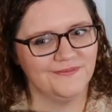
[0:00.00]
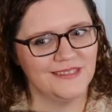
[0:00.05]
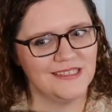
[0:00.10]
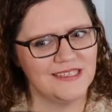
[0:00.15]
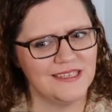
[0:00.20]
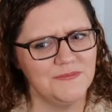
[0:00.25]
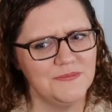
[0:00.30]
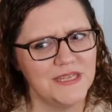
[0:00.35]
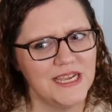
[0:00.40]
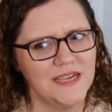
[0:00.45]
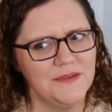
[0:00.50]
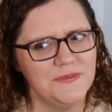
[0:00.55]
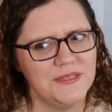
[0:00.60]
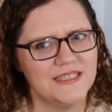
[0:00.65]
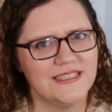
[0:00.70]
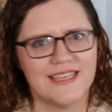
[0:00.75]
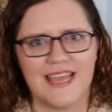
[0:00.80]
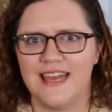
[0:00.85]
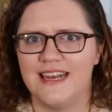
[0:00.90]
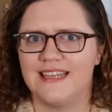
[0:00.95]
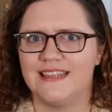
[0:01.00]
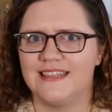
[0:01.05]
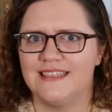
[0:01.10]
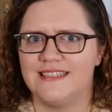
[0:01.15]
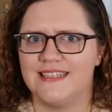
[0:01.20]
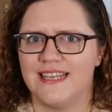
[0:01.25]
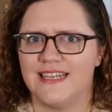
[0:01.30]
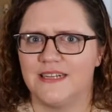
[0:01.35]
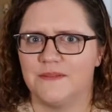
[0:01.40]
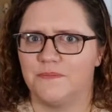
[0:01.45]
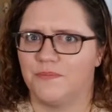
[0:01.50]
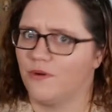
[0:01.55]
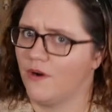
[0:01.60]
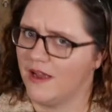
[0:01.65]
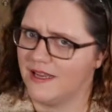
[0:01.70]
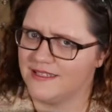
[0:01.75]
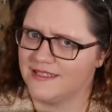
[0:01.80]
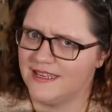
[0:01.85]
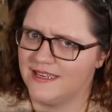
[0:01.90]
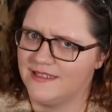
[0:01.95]
Sometimes it's getting the data
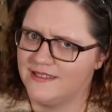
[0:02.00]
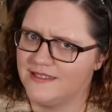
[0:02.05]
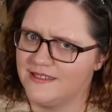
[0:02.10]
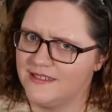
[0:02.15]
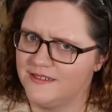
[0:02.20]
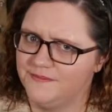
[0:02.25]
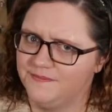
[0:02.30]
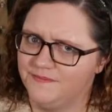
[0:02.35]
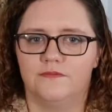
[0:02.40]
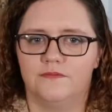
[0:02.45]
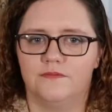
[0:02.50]
processed.